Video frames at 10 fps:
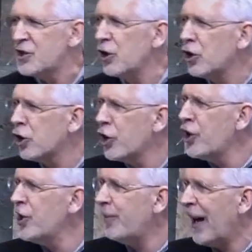to
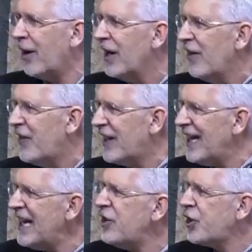learn about the
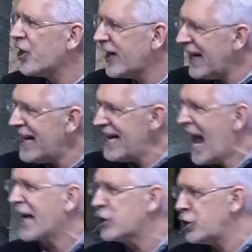
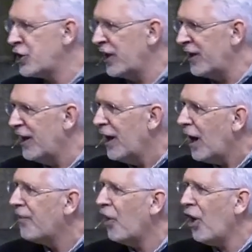interconnection
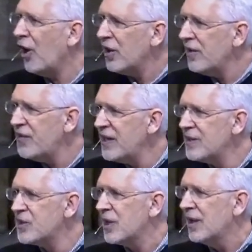of all of
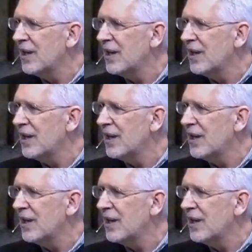these